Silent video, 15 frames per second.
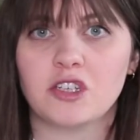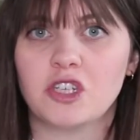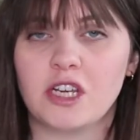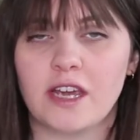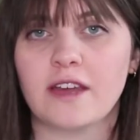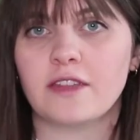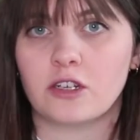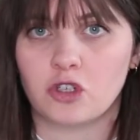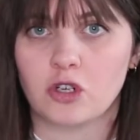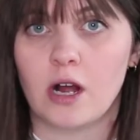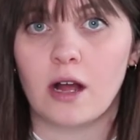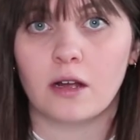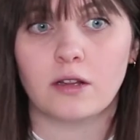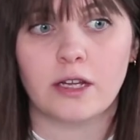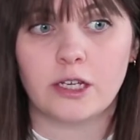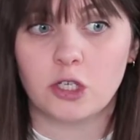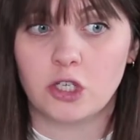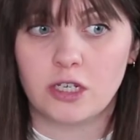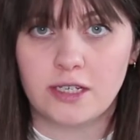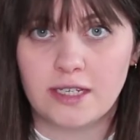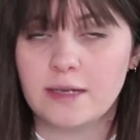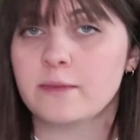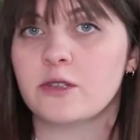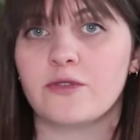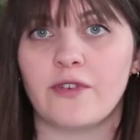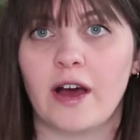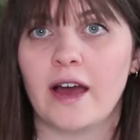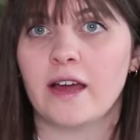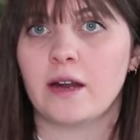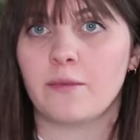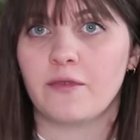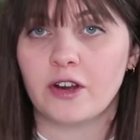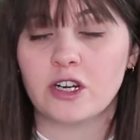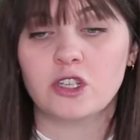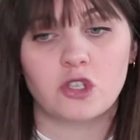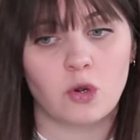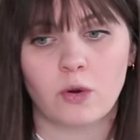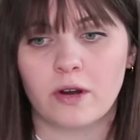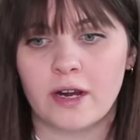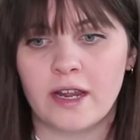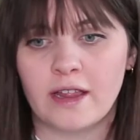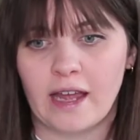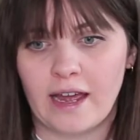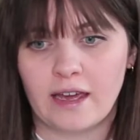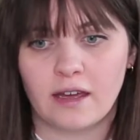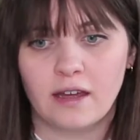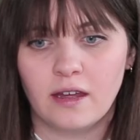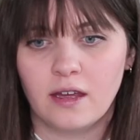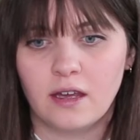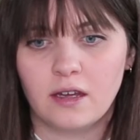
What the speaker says: she hit the truck, like, she seems fine, I'm very sorry, like,